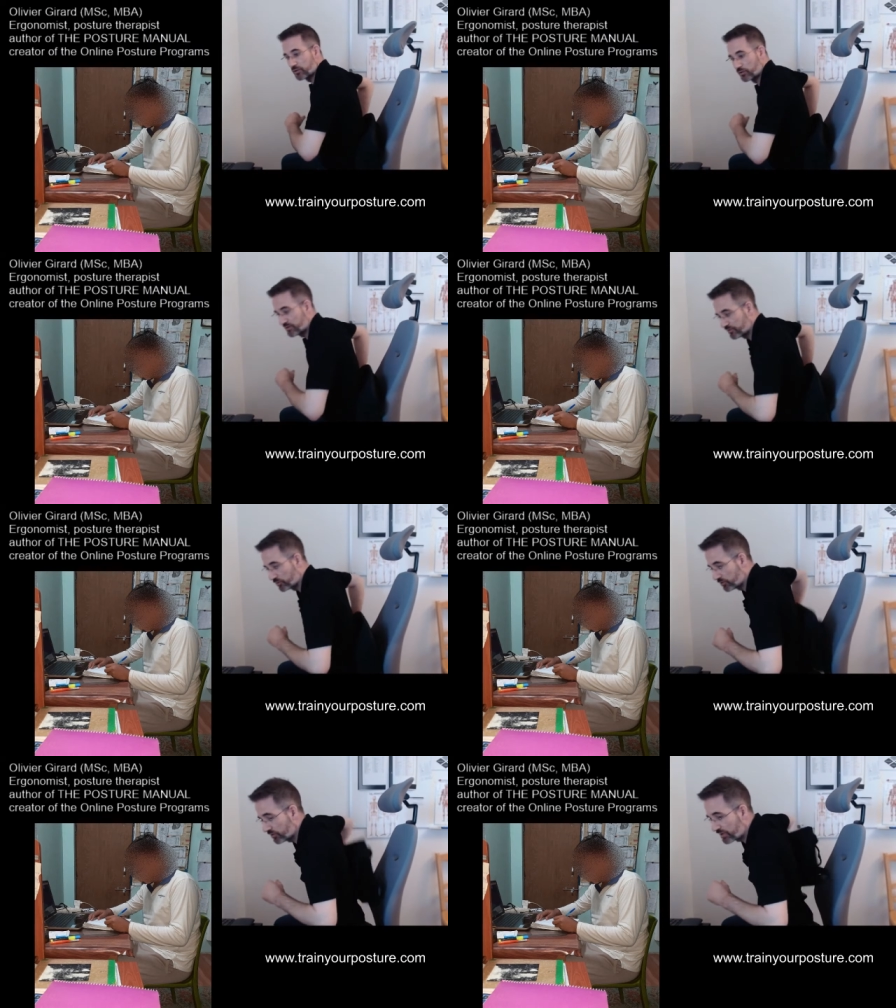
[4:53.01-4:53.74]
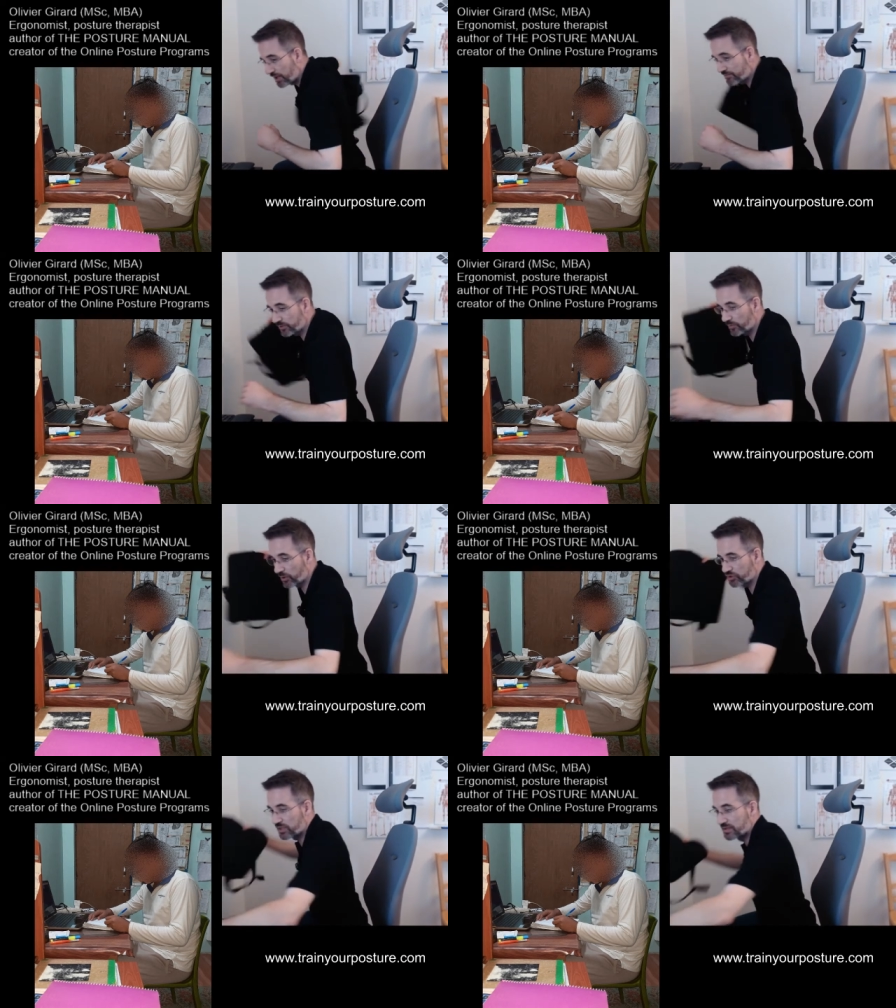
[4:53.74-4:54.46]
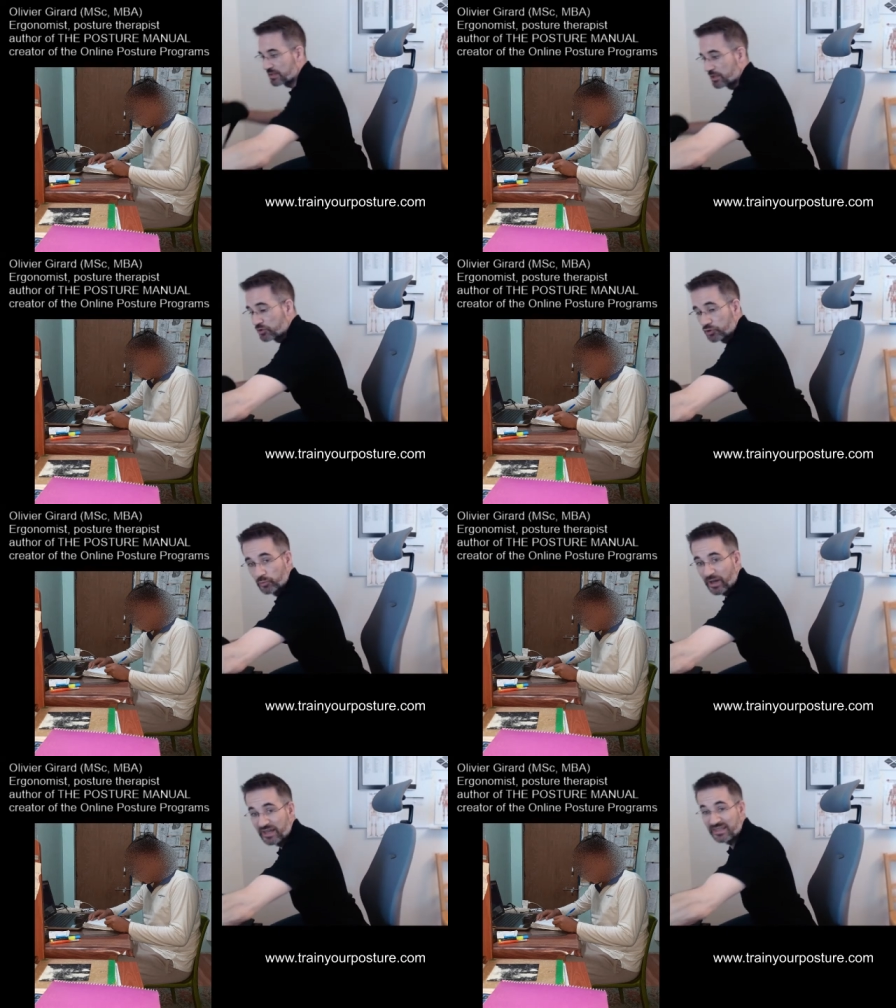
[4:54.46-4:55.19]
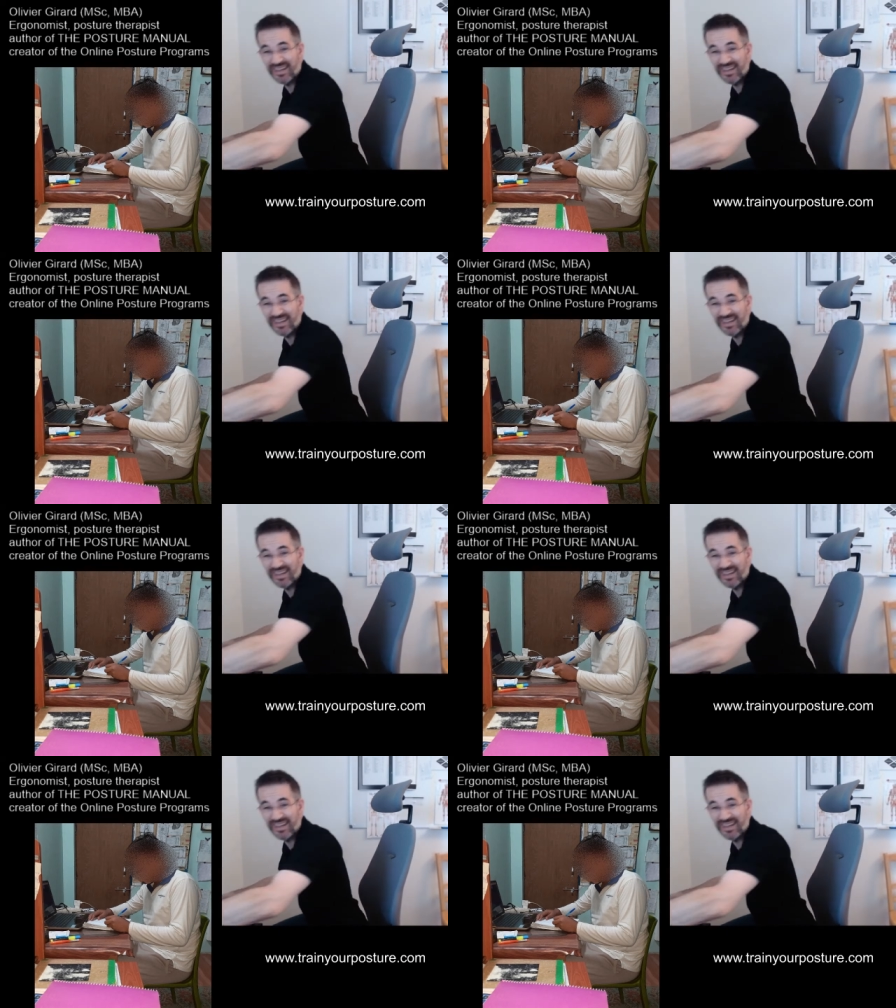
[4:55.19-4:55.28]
or if you don't have the budget to buy it,